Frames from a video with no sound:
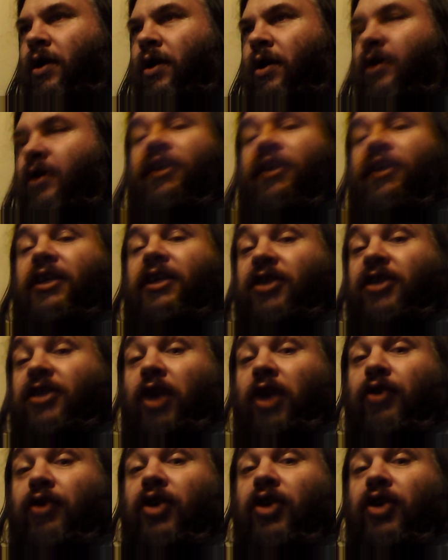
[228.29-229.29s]
you're just
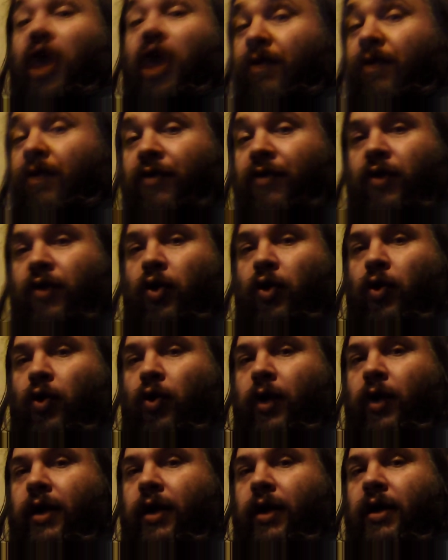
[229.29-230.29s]
going to go for the
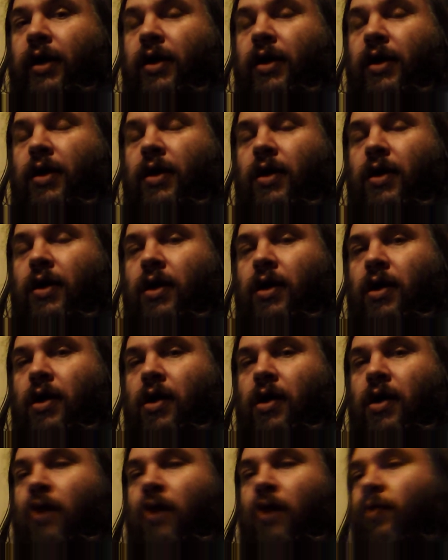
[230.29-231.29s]
glory,
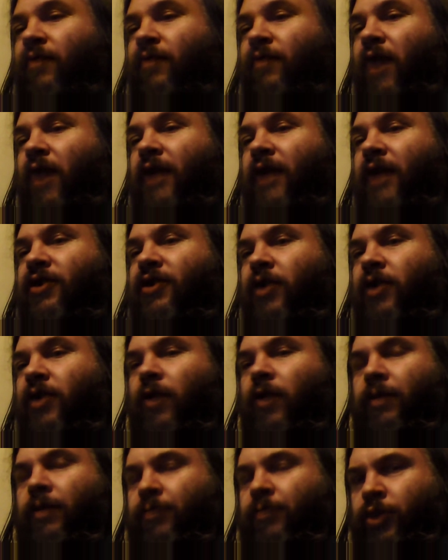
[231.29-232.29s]
we advise
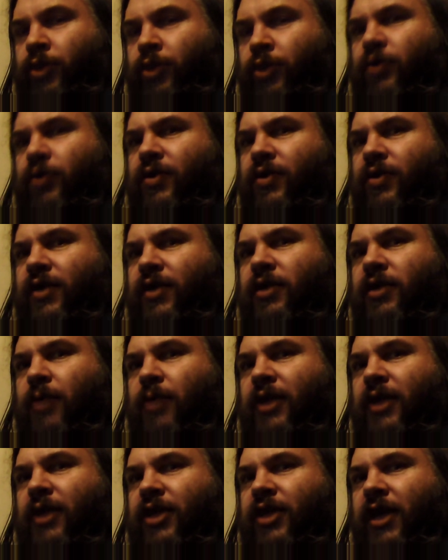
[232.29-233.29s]
generally choose a sensible
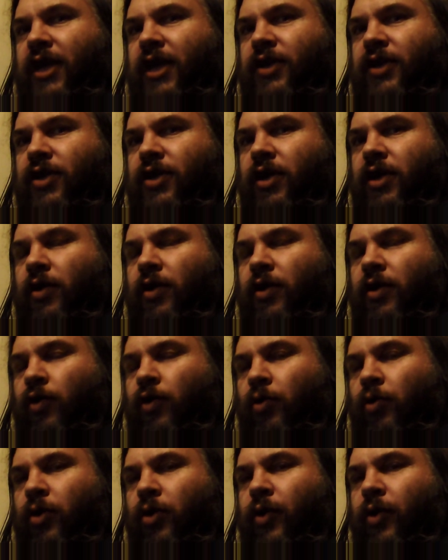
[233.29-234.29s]
education and a
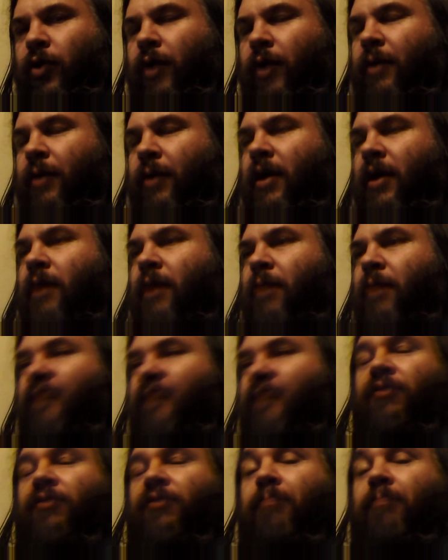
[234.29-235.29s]
normal career. But
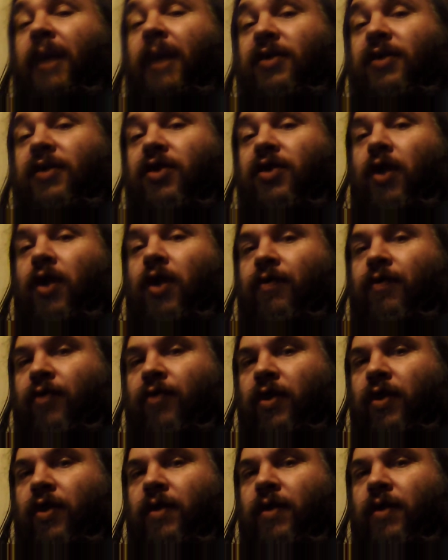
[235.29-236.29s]
if you must go
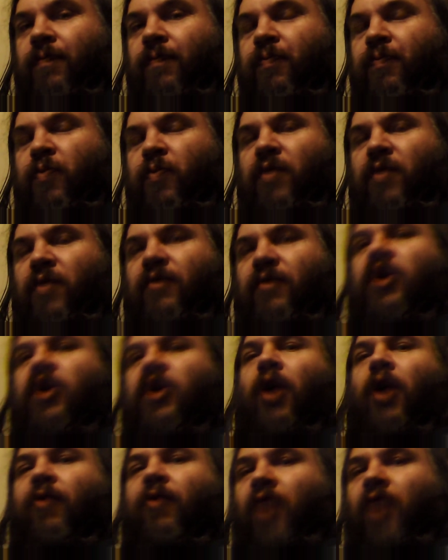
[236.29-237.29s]
for it, then
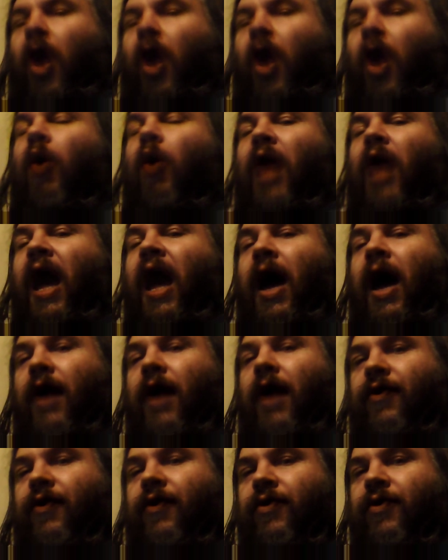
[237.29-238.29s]
go with your whole heart.
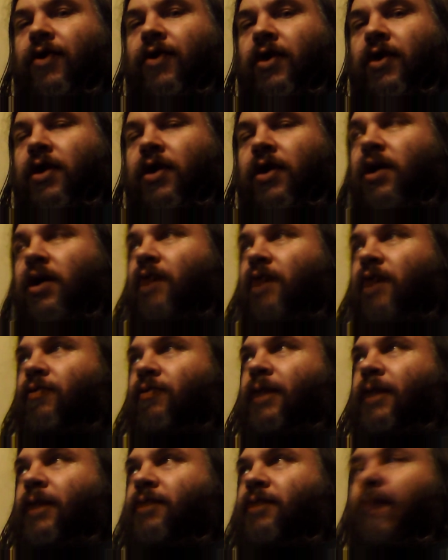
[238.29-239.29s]
If you
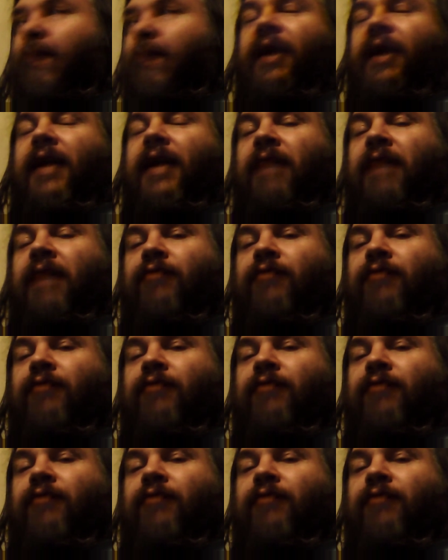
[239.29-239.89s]
must make a name for